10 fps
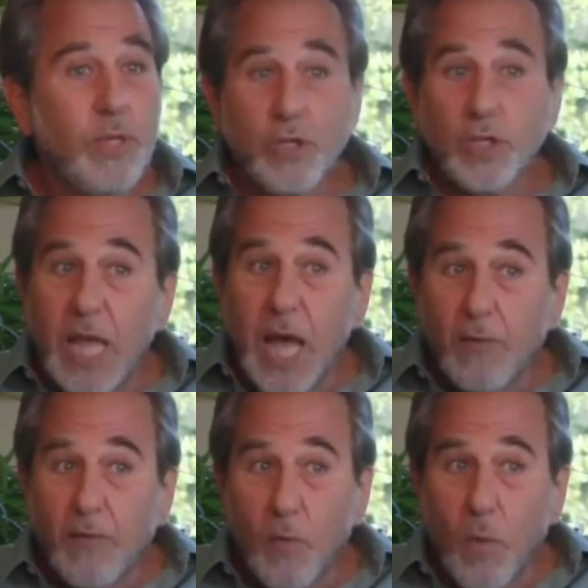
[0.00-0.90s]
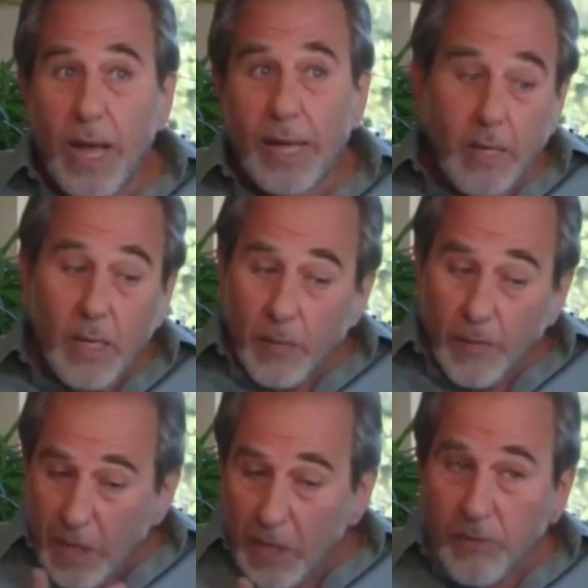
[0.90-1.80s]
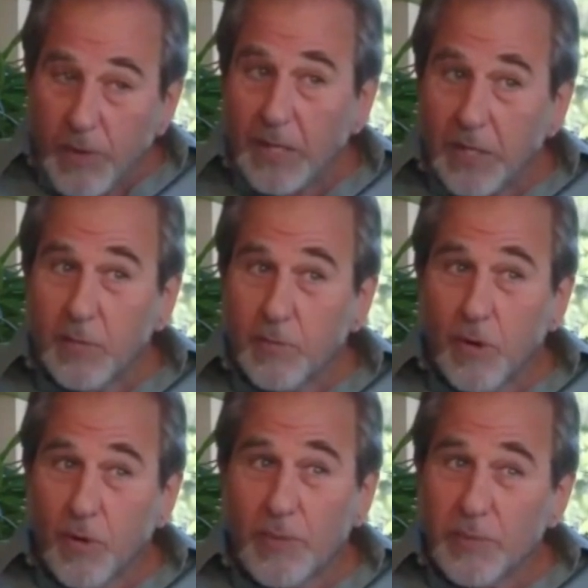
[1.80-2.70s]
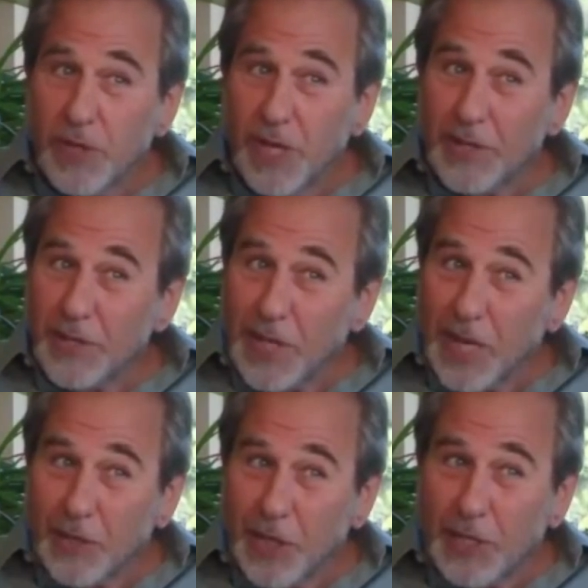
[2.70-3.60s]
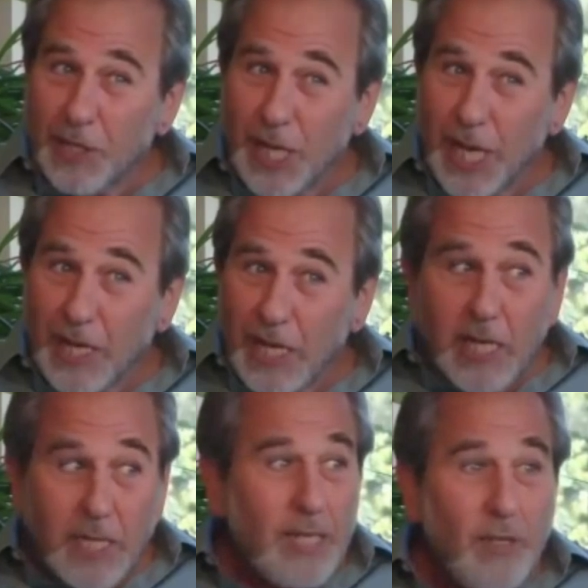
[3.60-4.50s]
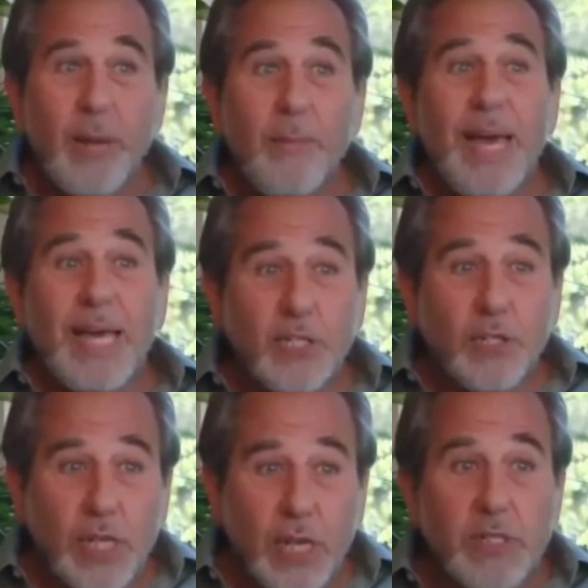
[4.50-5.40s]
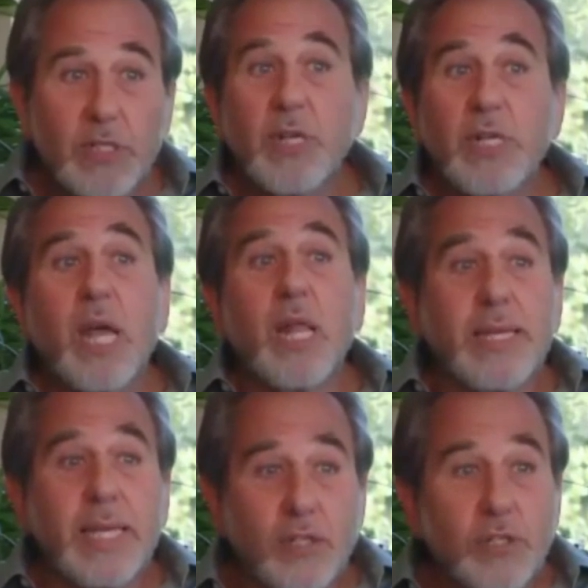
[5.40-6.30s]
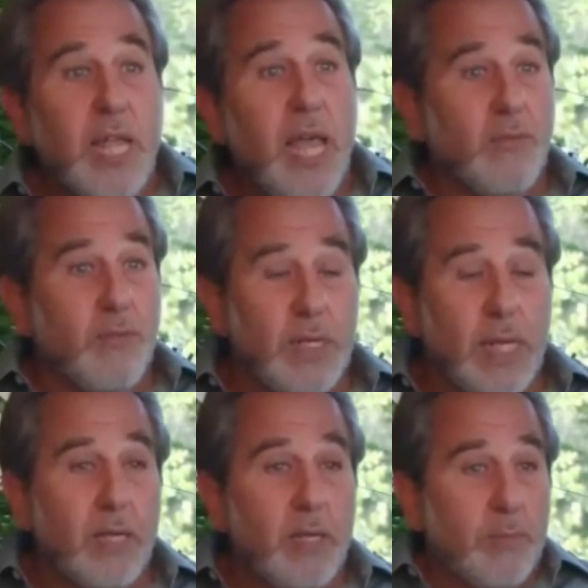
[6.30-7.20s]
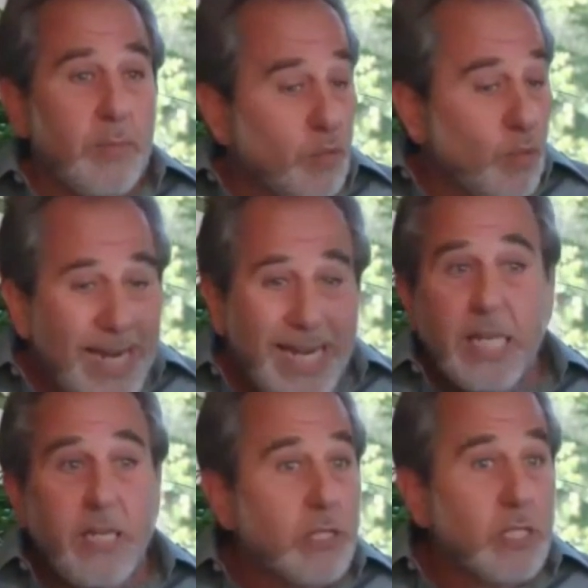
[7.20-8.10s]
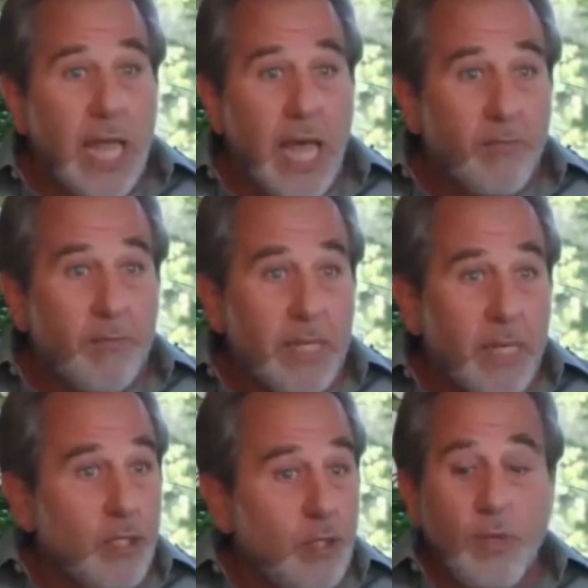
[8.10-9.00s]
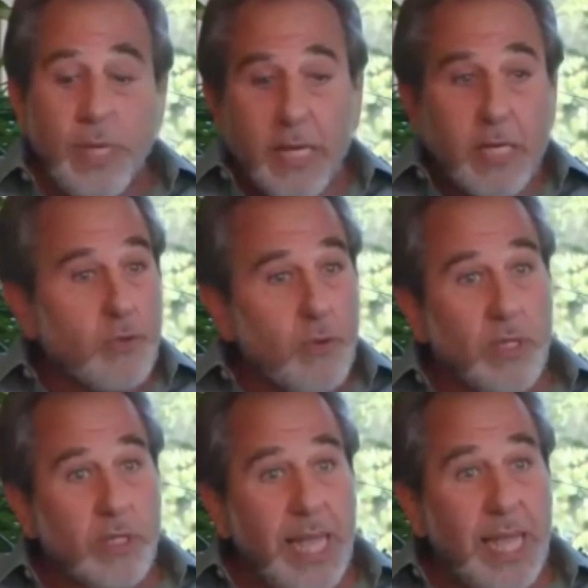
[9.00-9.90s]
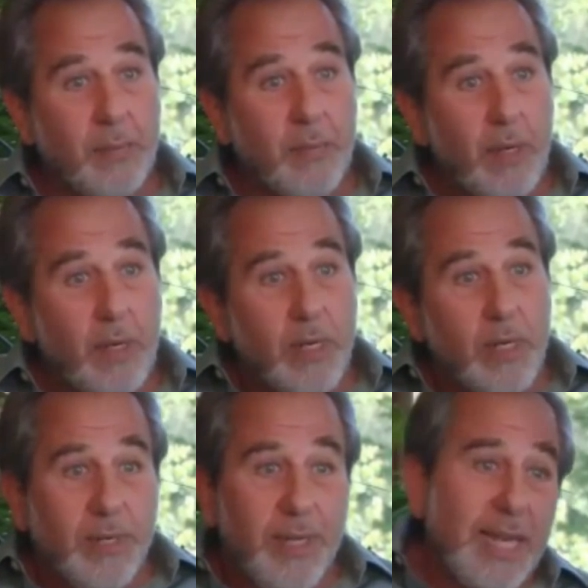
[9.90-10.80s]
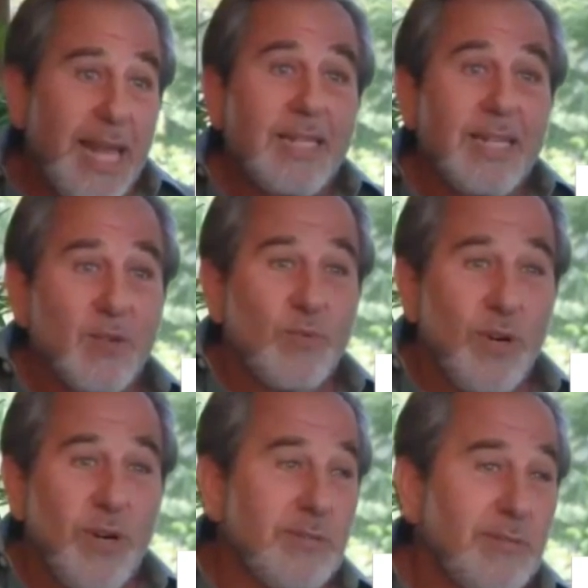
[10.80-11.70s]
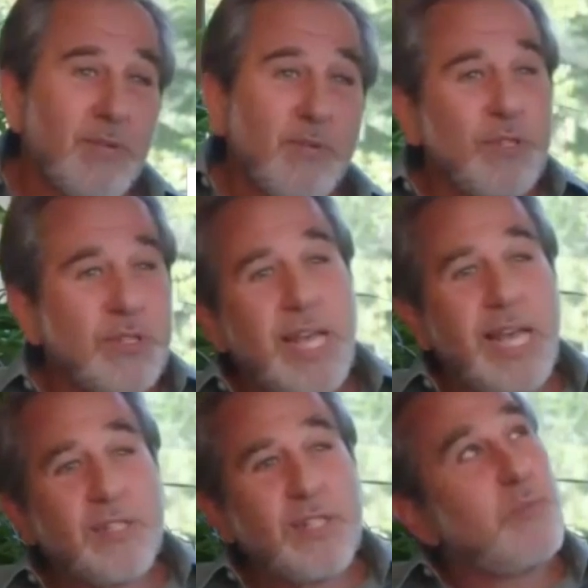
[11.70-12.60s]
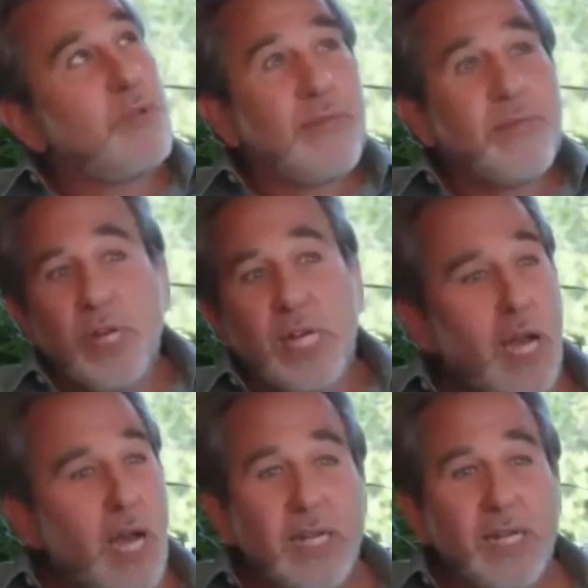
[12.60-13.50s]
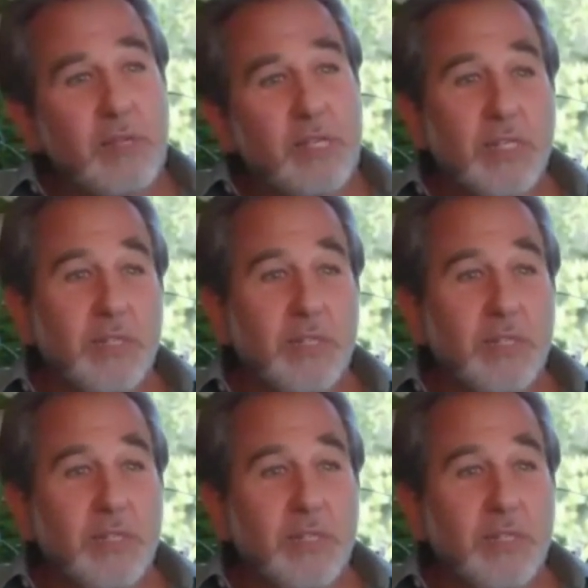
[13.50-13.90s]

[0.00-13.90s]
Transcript: with yourself. Why? Because you've asked this program to change, it's not changing yet. Then you get mad at yourself, you start yelling at yourself, and now you're berating yourself because you can't control the tape. Then that doesn't work, and then of course the last step, you have to bring God in